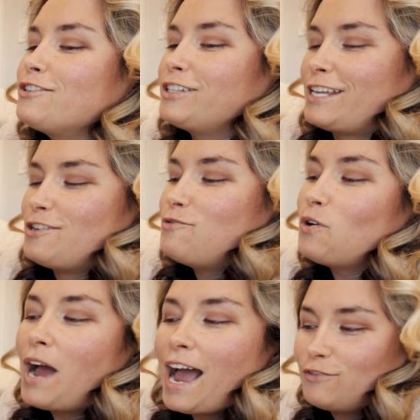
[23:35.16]
here's the thing: you
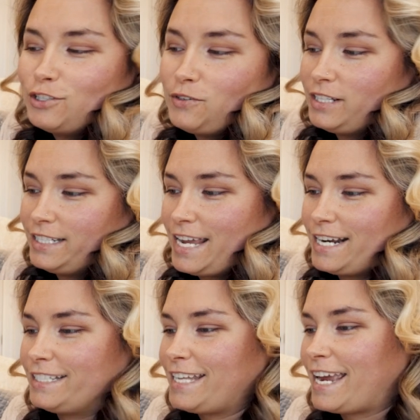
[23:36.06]
don't have to do these
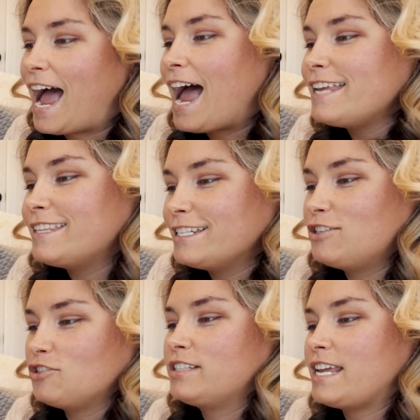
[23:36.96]
things. Like I, this
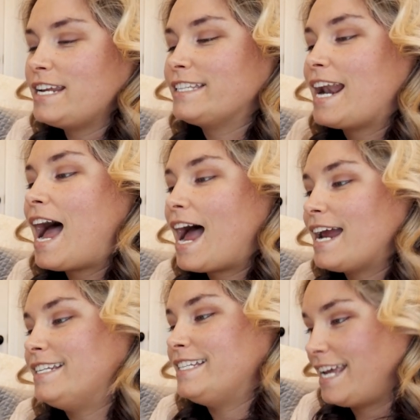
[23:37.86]
is just things that
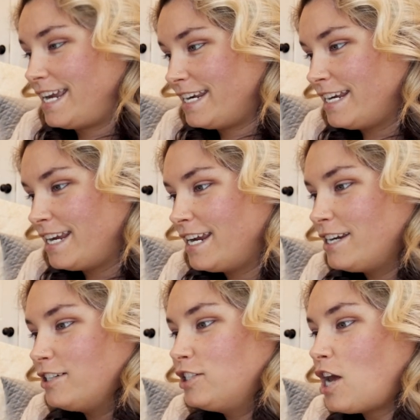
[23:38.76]
I did.
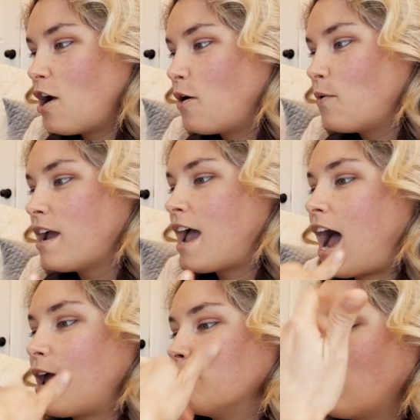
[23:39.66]
So
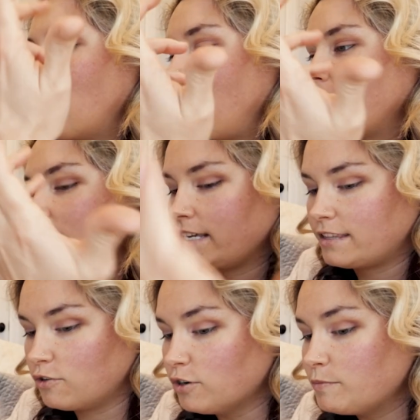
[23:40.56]
I brought, I like
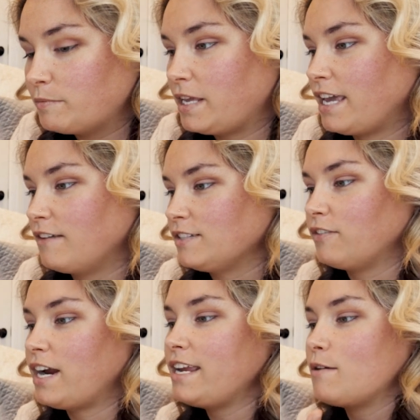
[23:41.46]
the groomsmen gifts,
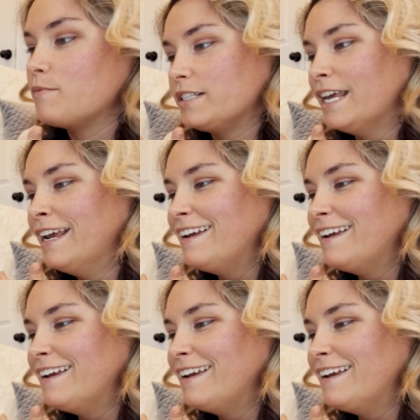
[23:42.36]
right? It was,